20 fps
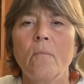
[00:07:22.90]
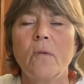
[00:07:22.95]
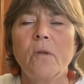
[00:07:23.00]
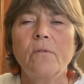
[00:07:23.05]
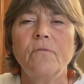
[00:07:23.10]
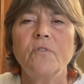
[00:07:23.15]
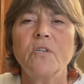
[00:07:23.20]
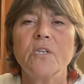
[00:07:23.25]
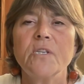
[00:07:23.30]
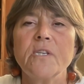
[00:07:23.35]

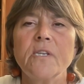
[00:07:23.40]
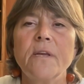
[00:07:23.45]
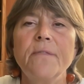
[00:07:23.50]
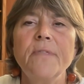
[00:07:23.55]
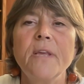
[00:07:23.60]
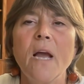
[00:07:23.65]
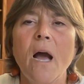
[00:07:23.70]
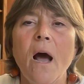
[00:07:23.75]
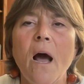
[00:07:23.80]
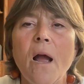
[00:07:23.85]
You've just done
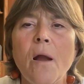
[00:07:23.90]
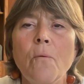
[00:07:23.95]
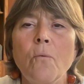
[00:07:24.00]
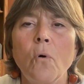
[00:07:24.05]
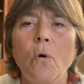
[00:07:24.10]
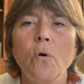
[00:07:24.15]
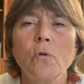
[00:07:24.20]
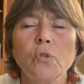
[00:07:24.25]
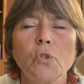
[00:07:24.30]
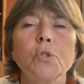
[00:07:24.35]
the eye
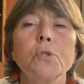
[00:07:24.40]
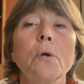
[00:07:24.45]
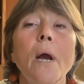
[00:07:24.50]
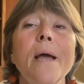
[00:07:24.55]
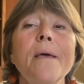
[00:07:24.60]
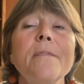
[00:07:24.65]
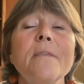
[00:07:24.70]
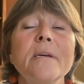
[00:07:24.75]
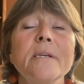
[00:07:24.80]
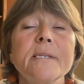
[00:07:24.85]
roll.
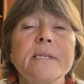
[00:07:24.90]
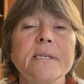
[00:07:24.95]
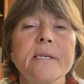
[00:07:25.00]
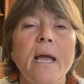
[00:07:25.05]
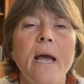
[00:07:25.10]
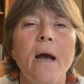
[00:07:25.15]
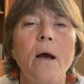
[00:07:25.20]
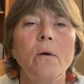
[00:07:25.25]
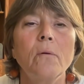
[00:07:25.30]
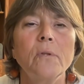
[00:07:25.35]
Try this
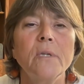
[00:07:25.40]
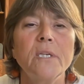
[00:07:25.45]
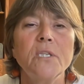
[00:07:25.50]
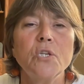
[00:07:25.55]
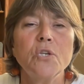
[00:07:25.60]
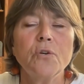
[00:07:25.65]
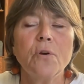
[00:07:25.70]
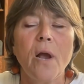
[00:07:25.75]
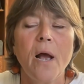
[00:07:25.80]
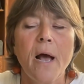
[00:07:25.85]
now.
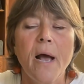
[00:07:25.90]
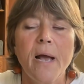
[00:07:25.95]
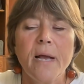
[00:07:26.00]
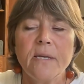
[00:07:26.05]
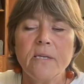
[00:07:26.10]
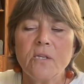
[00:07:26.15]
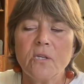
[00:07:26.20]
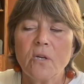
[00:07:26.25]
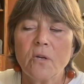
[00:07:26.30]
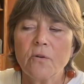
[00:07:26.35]
Let your
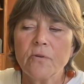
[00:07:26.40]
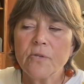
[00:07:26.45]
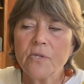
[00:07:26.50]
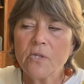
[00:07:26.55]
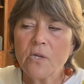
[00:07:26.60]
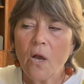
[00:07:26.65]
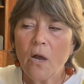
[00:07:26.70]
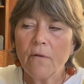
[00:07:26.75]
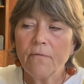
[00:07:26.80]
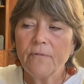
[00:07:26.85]
eyes go
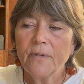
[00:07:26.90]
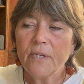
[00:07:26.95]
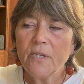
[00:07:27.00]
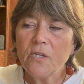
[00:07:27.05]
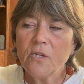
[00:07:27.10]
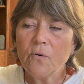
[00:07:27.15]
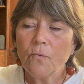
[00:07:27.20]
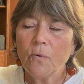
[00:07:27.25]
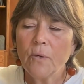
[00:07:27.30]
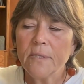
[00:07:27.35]
softly
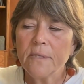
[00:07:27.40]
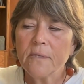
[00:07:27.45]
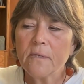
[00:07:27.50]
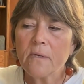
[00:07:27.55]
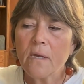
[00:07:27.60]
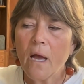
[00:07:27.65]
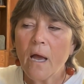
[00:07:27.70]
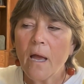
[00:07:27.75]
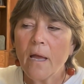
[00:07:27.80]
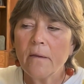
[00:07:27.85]
to one
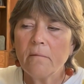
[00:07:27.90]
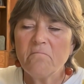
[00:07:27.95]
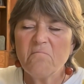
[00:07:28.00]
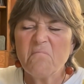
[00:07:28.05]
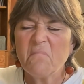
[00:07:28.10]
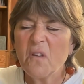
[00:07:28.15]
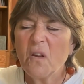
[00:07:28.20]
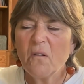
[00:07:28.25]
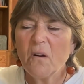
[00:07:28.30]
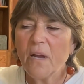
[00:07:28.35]
side.
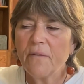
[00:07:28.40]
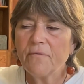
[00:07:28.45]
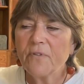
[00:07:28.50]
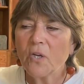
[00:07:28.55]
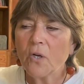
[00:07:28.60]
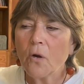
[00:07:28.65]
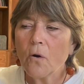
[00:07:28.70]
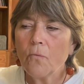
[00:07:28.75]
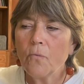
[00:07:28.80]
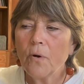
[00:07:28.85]
Don't have to
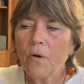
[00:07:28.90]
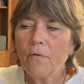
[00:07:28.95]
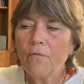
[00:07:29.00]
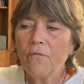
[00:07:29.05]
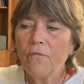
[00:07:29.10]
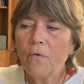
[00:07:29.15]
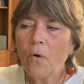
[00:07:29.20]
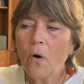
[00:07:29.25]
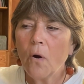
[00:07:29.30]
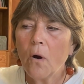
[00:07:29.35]
go real
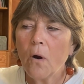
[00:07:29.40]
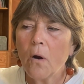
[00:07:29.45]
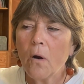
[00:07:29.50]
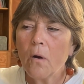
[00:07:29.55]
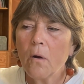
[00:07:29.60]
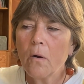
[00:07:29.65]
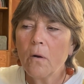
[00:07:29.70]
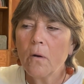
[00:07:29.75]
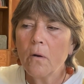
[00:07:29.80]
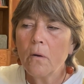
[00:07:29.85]
far.
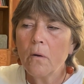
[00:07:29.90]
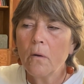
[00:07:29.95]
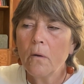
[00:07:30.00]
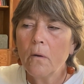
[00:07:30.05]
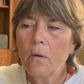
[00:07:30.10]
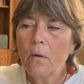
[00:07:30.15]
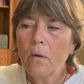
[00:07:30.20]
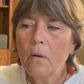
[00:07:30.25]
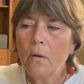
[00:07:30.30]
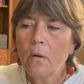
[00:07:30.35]

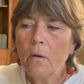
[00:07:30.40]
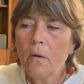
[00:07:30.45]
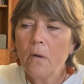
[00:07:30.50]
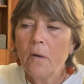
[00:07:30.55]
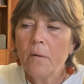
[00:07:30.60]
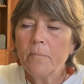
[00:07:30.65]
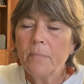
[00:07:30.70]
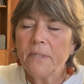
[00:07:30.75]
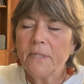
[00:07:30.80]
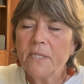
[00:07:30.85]

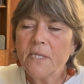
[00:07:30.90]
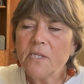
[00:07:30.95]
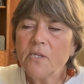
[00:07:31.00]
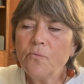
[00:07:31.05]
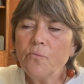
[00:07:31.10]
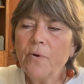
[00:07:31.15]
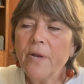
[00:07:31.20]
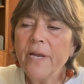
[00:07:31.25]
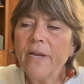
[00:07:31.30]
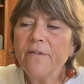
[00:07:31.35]
But
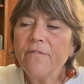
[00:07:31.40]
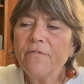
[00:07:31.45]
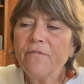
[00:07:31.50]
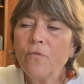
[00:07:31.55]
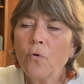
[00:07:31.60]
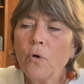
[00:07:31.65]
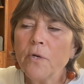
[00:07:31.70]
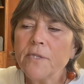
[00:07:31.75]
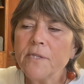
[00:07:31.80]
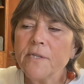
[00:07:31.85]
this
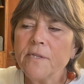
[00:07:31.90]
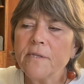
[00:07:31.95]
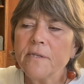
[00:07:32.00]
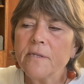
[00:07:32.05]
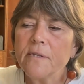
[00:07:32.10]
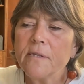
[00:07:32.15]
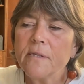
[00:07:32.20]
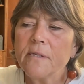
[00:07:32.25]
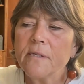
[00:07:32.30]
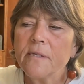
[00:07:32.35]
reinforces
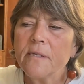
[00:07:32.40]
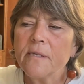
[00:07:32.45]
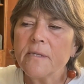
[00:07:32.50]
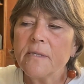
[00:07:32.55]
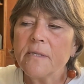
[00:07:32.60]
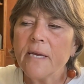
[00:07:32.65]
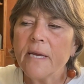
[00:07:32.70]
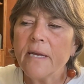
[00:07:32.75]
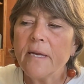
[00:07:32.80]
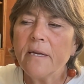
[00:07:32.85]
the
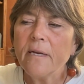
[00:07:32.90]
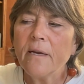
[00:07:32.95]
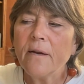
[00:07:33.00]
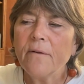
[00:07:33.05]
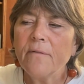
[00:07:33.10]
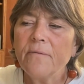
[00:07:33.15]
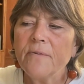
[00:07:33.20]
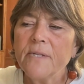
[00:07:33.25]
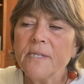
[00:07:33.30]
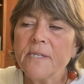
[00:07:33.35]
state
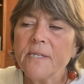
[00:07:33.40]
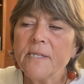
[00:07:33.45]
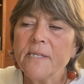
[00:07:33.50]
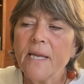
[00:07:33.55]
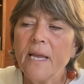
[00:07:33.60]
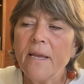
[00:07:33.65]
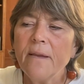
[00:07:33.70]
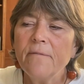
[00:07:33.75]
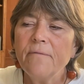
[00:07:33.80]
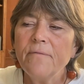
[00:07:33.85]
of
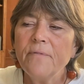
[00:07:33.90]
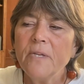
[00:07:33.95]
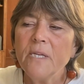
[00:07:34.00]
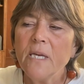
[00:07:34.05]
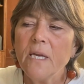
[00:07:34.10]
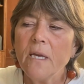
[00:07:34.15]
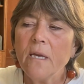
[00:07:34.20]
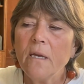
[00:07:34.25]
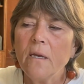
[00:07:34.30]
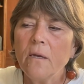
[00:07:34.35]

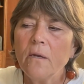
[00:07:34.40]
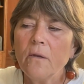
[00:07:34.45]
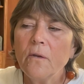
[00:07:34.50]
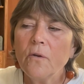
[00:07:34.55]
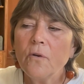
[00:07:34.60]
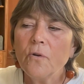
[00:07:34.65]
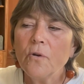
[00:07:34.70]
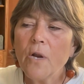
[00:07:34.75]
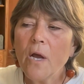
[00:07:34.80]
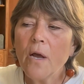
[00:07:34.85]
safety.
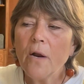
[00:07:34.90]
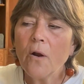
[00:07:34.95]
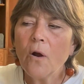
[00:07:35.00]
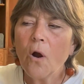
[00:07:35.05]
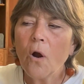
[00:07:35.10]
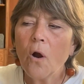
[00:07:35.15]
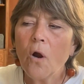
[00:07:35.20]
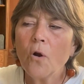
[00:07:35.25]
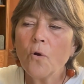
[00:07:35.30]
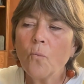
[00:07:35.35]
You're not
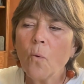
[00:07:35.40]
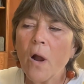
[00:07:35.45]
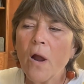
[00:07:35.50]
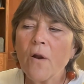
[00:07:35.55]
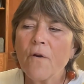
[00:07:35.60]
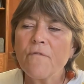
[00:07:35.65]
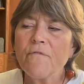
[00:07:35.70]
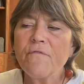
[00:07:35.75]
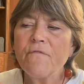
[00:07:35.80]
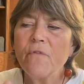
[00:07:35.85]

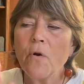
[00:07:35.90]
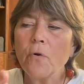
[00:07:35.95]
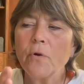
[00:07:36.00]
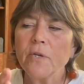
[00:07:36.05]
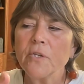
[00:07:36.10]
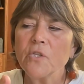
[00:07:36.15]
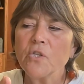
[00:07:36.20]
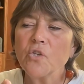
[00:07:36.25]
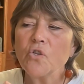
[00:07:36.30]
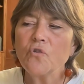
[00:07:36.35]
hardwire
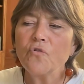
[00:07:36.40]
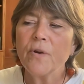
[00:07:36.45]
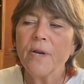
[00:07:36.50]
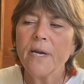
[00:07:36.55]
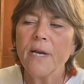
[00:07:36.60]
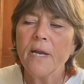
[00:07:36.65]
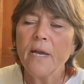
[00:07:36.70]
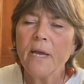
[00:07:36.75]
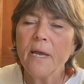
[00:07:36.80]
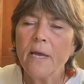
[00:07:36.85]
focused
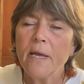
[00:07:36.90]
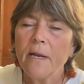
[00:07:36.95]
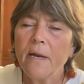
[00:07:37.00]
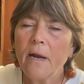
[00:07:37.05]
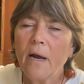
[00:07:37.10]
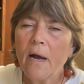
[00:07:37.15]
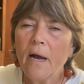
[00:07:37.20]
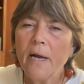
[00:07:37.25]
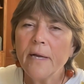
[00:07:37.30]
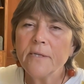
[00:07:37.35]
straight ahead.
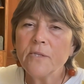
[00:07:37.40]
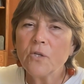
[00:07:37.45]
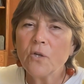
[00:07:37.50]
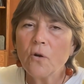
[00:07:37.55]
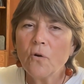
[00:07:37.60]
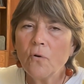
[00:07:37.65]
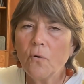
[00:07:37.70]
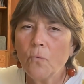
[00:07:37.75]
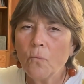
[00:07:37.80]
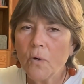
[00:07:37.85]
Eyes
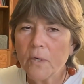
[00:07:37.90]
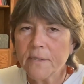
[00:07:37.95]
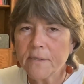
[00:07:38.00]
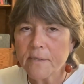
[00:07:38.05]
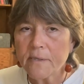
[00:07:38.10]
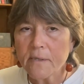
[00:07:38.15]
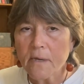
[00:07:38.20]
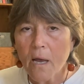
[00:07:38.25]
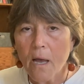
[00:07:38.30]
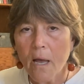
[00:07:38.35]
go to one
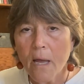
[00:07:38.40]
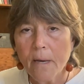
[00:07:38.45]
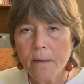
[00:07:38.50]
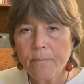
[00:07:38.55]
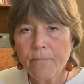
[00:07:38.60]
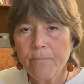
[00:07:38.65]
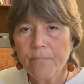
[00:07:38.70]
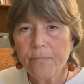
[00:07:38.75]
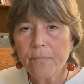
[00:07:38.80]
side